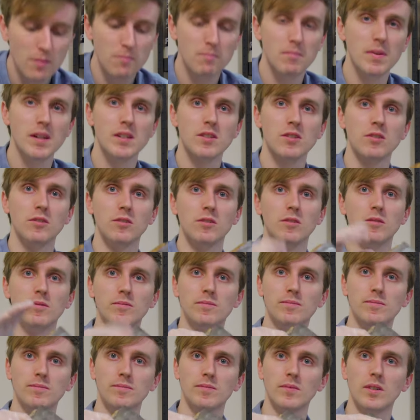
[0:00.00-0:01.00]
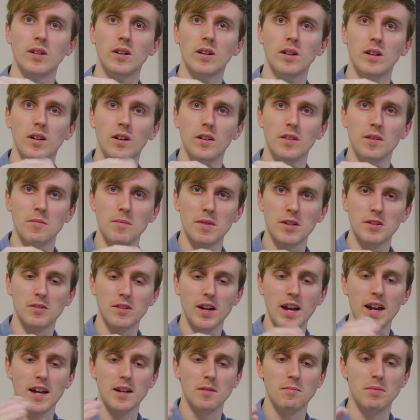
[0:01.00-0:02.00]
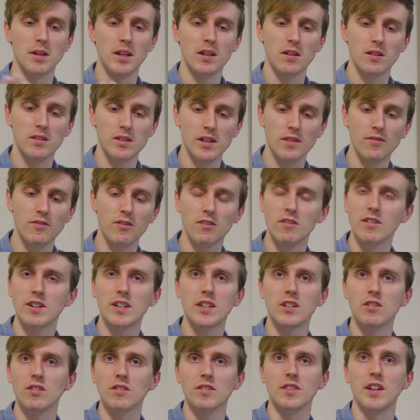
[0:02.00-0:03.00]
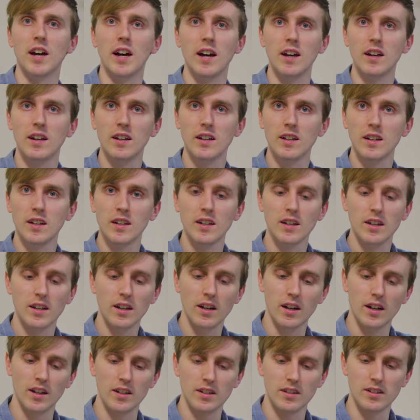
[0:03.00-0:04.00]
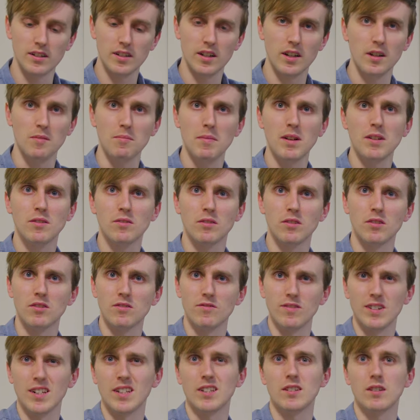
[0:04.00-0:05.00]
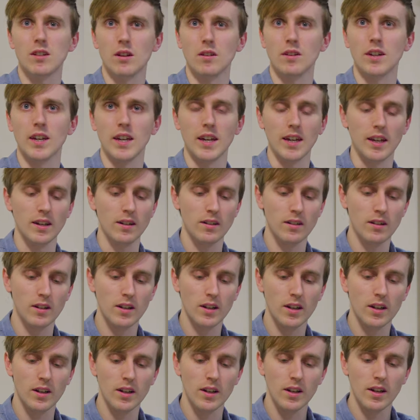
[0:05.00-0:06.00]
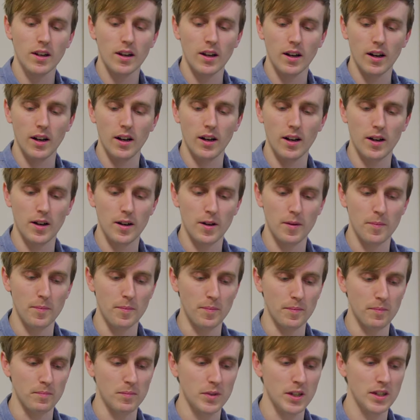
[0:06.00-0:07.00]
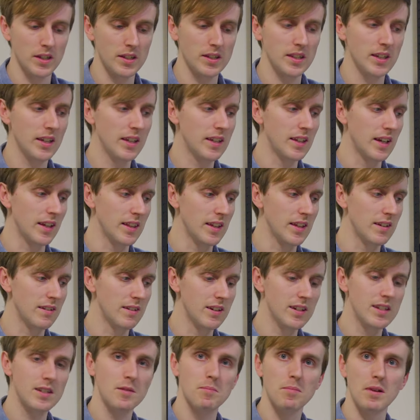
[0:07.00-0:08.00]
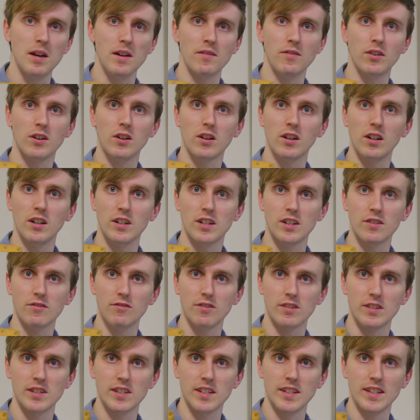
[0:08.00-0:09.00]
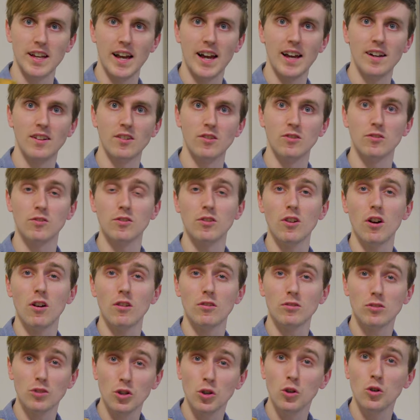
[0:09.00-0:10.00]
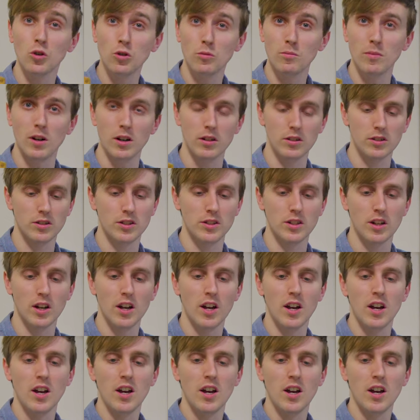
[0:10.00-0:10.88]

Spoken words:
metal, on the metal head, because I've already done that, and metal doesn't really soak it in. But you see that there is a bit of a colour difference in the handle, not too much,